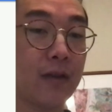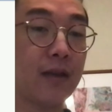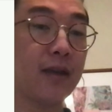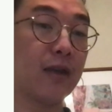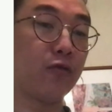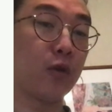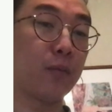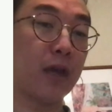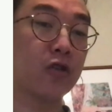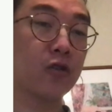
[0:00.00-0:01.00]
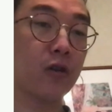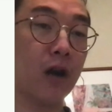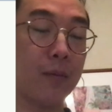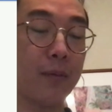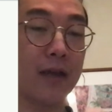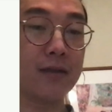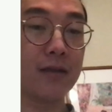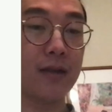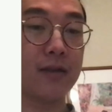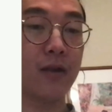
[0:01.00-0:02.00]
If we make sure our base is